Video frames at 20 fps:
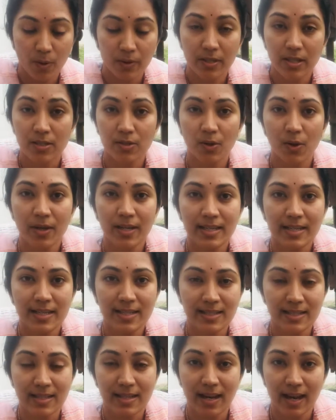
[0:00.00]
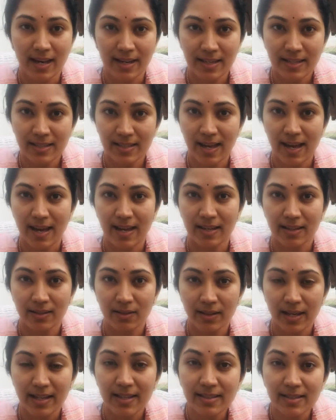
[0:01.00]
the soil is light and
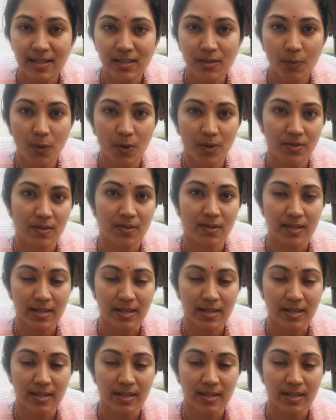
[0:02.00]
excess water